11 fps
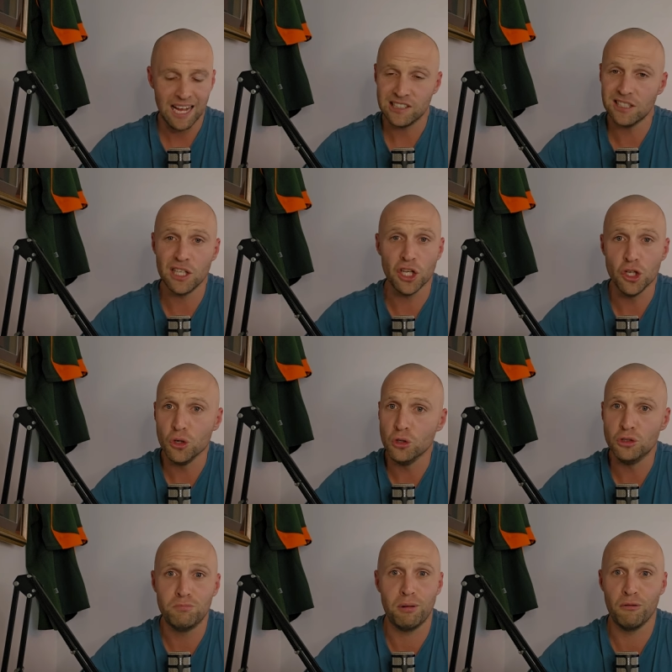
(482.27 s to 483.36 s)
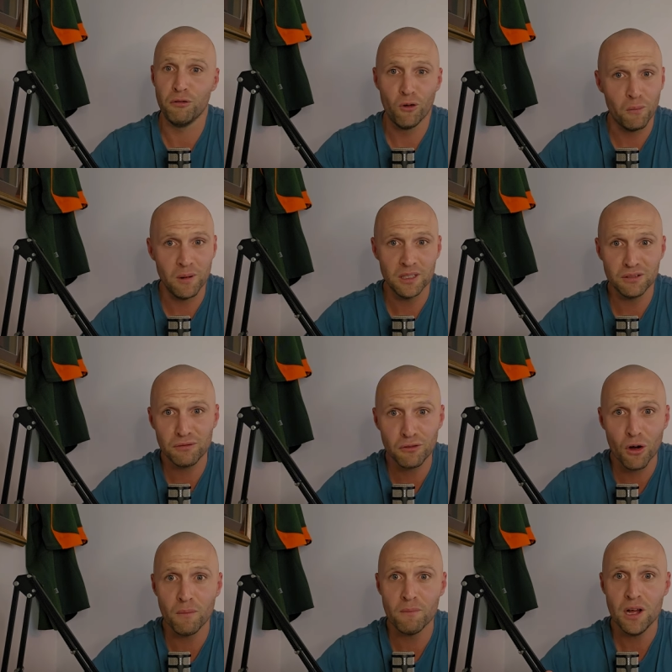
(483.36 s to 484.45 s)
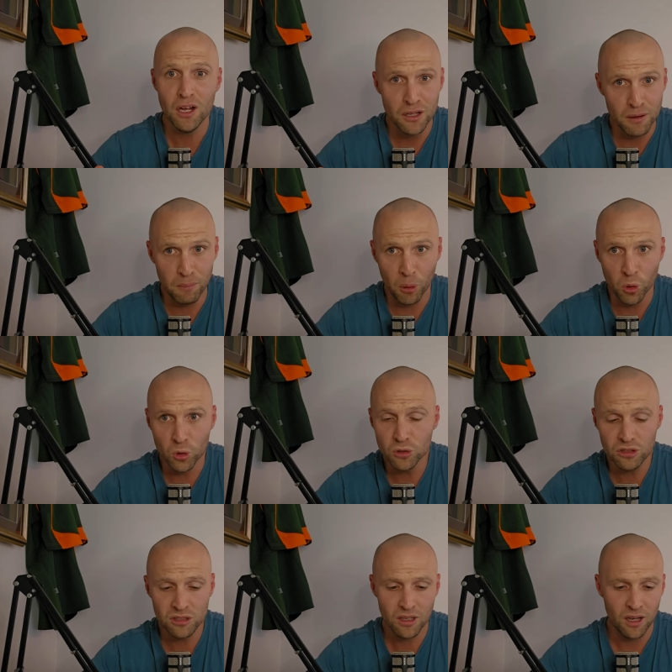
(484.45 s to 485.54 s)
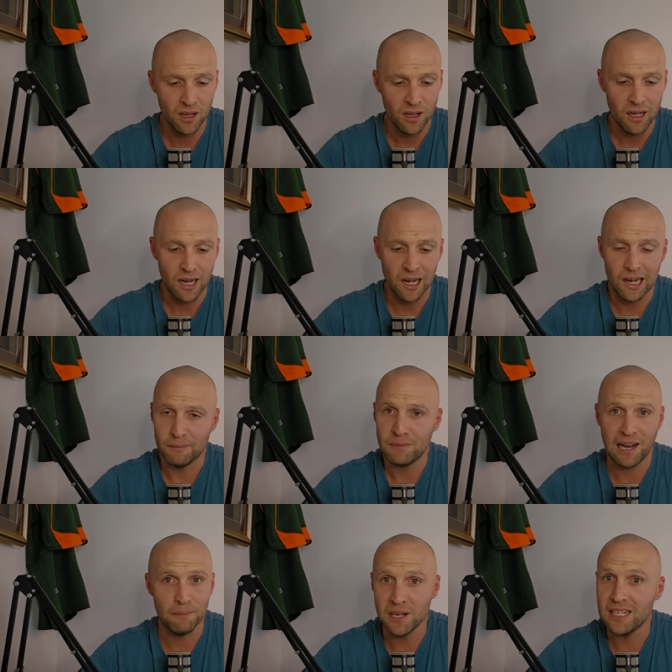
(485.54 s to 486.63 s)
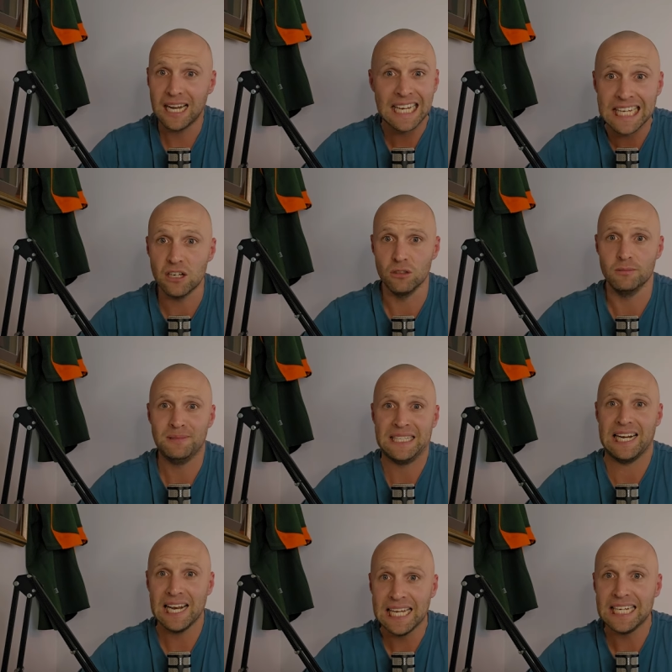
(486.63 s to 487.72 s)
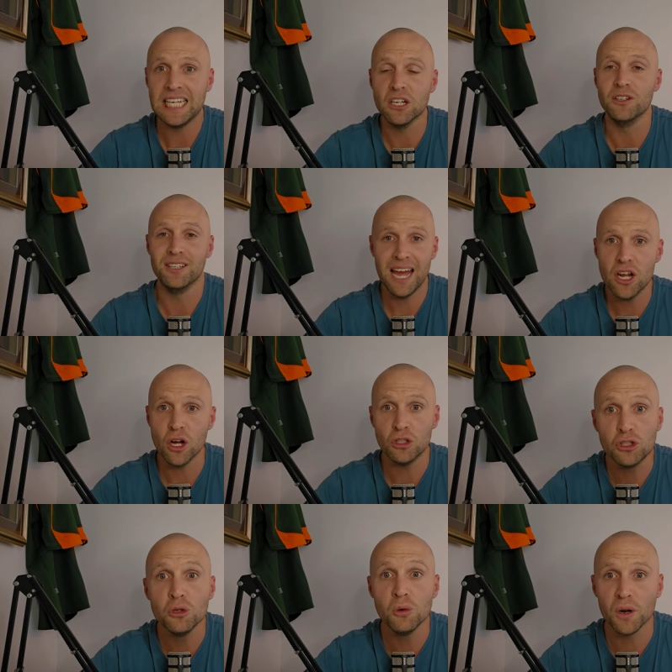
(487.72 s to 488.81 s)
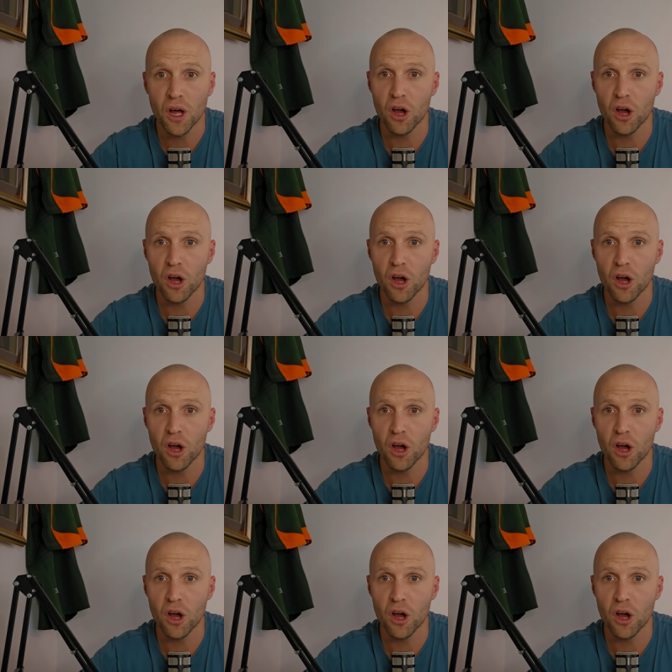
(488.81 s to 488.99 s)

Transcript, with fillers: And just a huge performance from the Bulls um, clinical, clinical, and they go 2 and